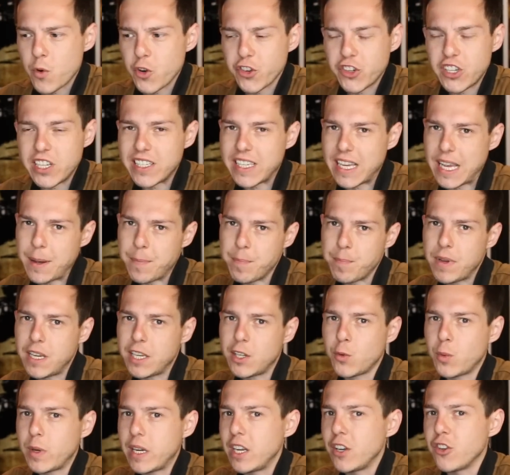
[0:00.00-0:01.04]
where she's in
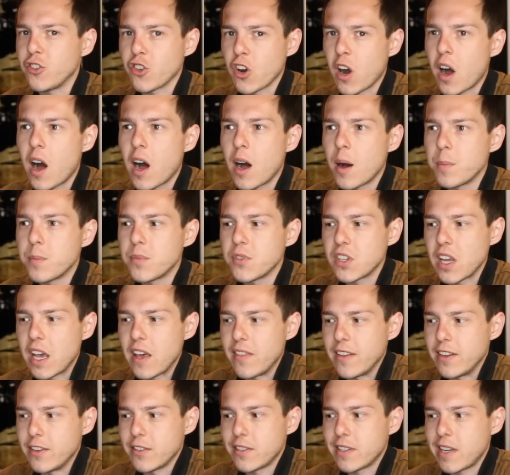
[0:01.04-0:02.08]
between jobs
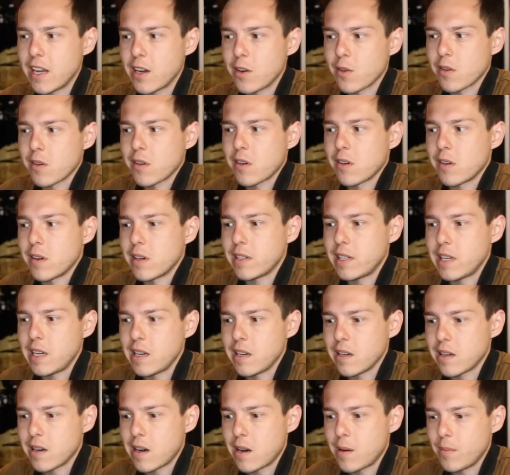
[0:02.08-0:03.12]
and they just take her current
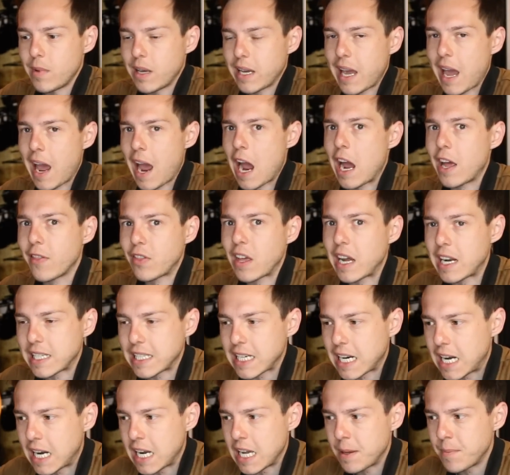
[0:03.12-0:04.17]
income like at that
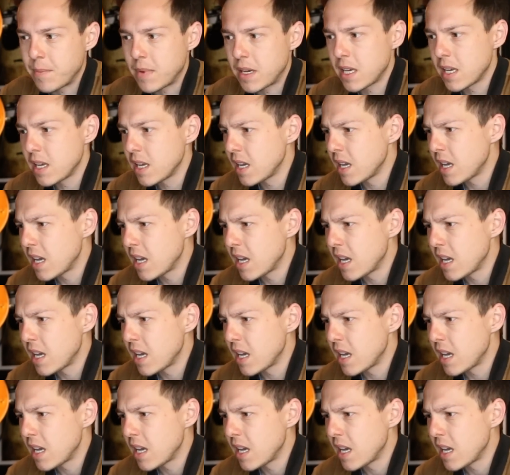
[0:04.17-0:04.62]
time